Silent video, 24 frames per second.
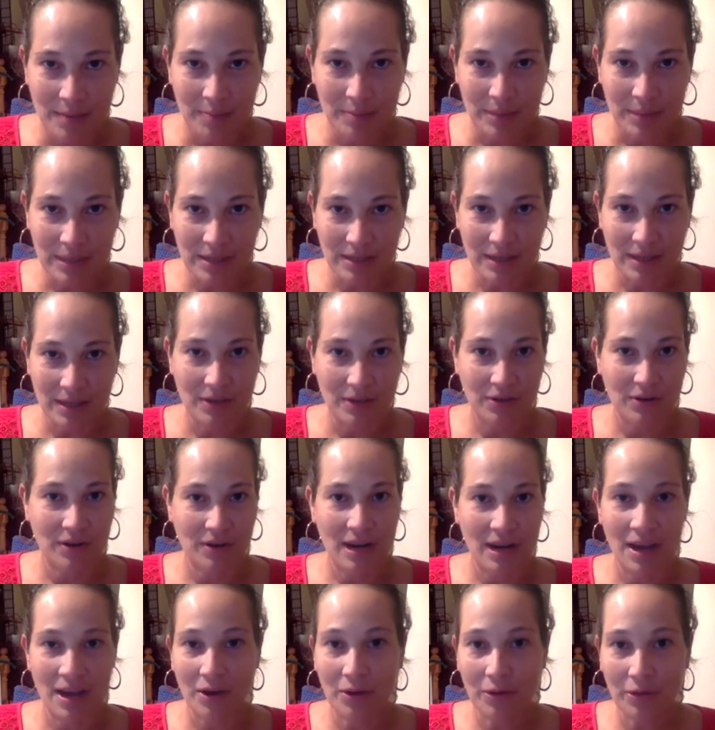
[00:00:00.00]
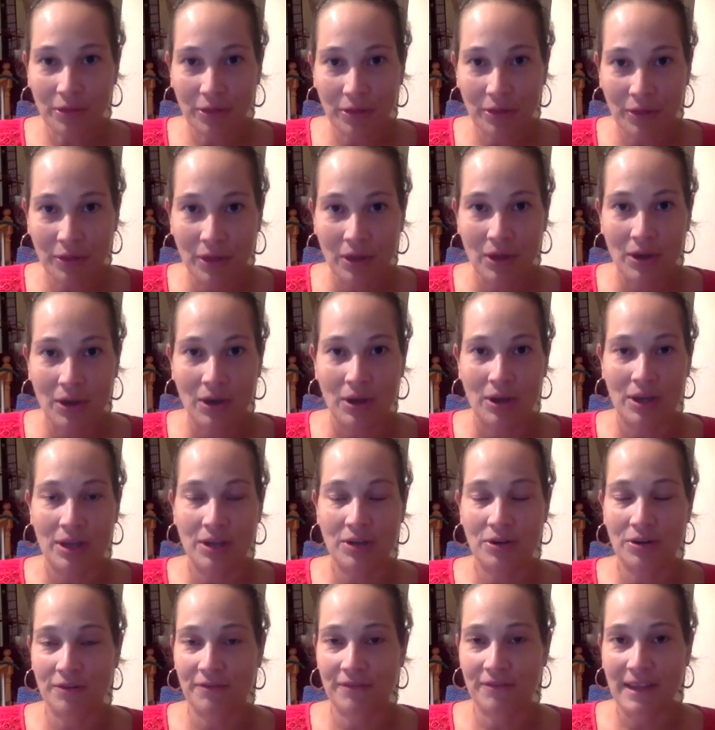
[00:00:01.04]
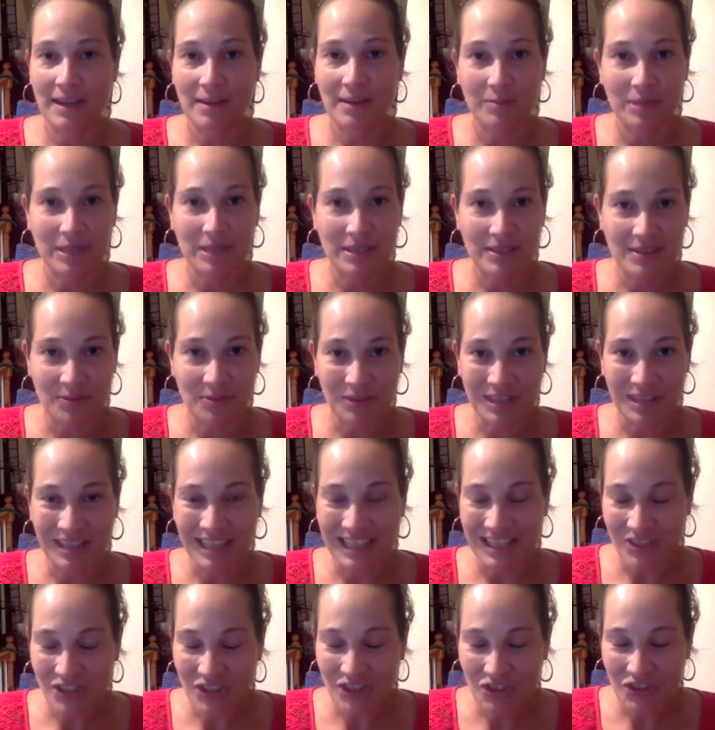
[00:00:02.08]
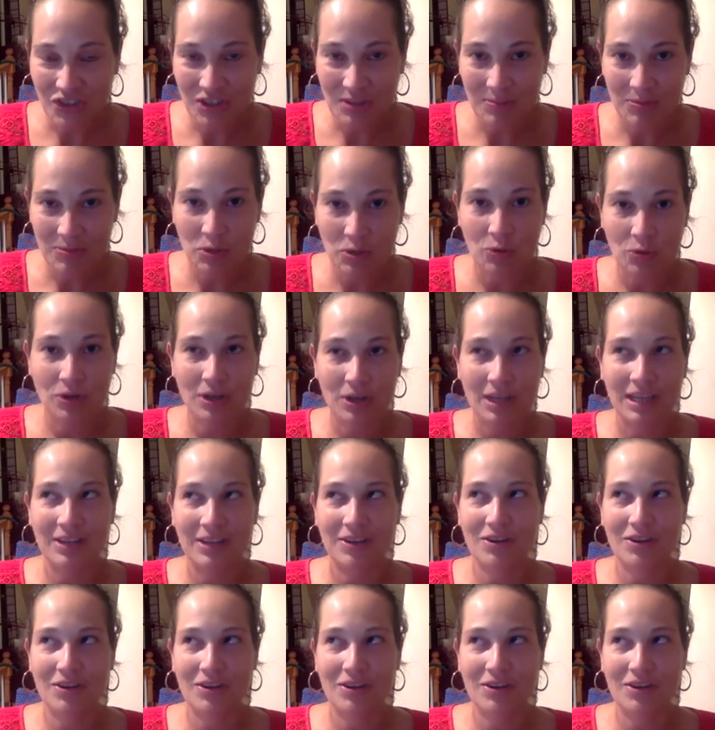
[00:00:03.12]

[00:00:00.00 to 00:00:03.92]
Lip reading: be it in our health, in our families and relationships, or in